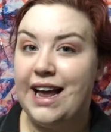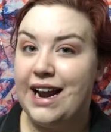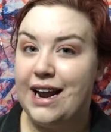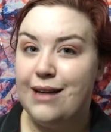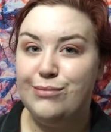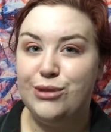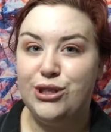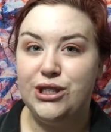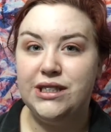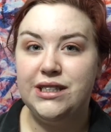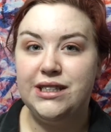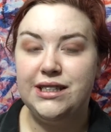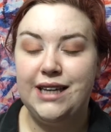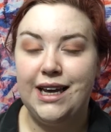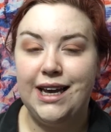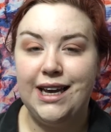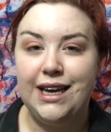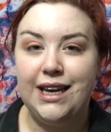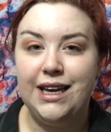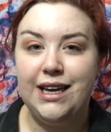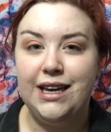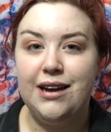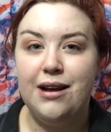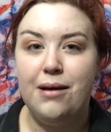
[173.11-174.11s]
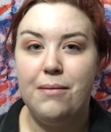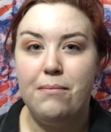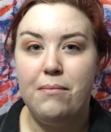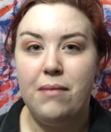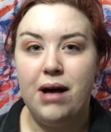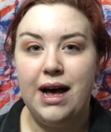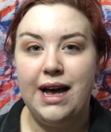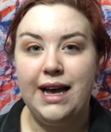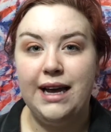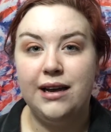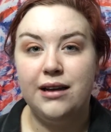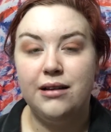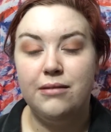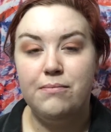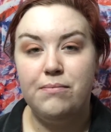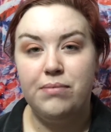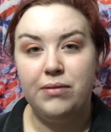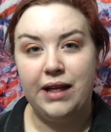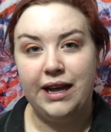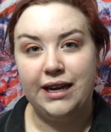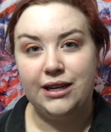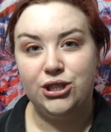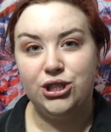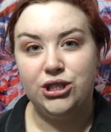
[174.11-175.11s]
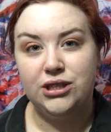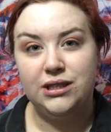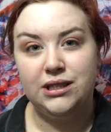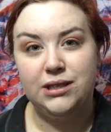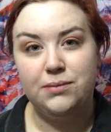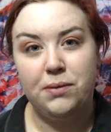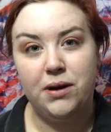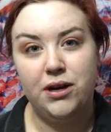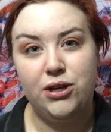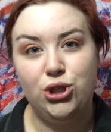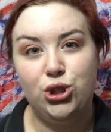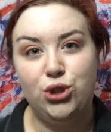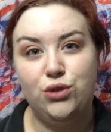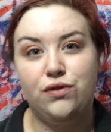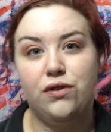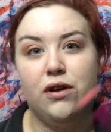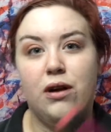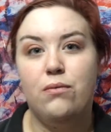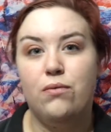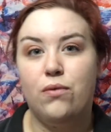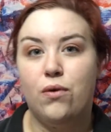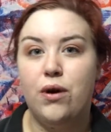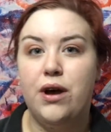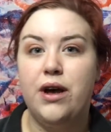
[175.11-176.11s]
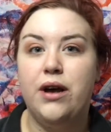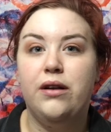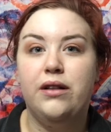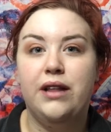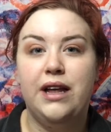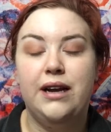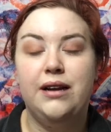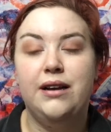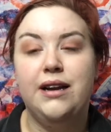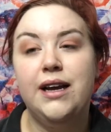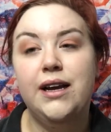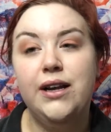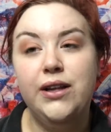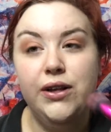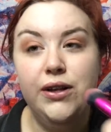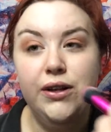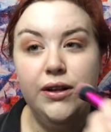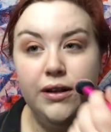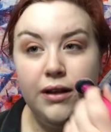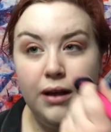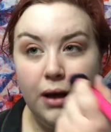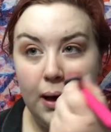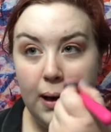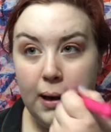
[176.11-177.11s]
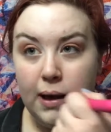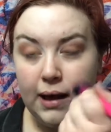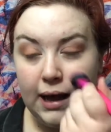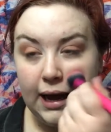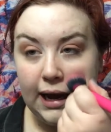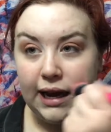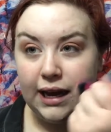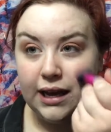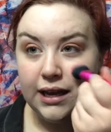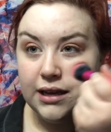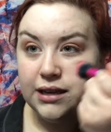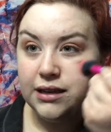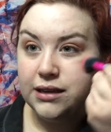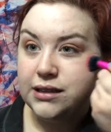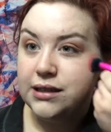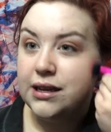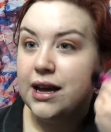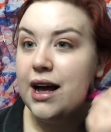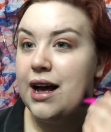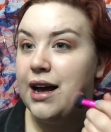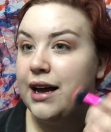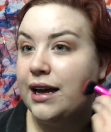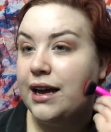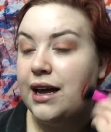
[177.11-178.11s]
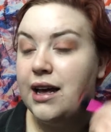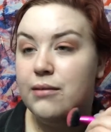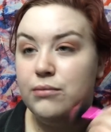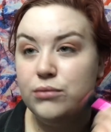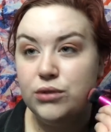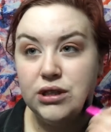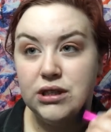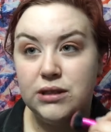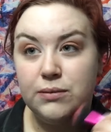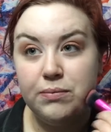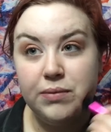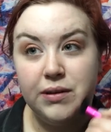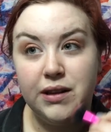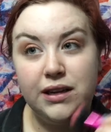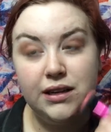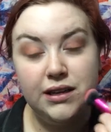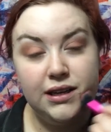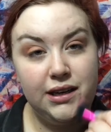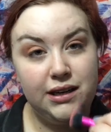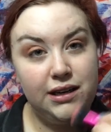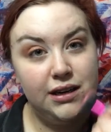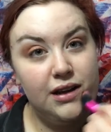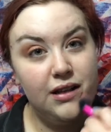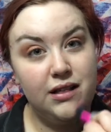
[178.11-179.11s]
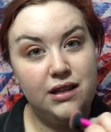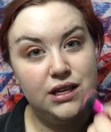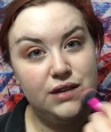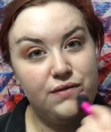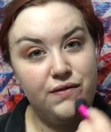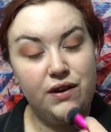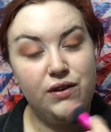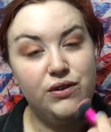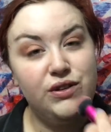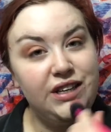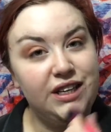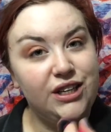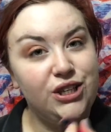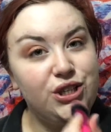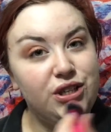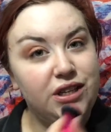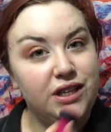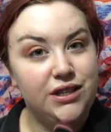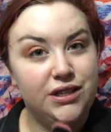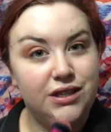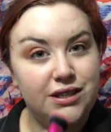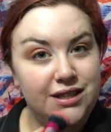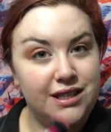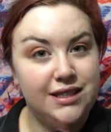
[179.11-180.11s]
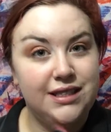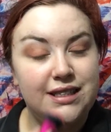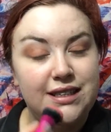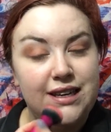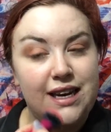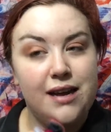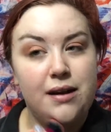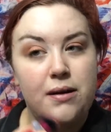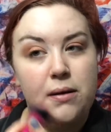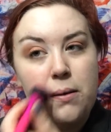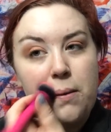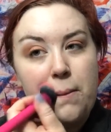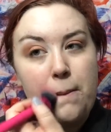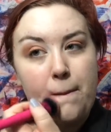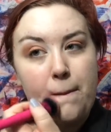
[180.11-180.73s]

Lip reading: And I'm just taking my complexion sponge from Royal Nickel and I am just blending this foundation into the skin.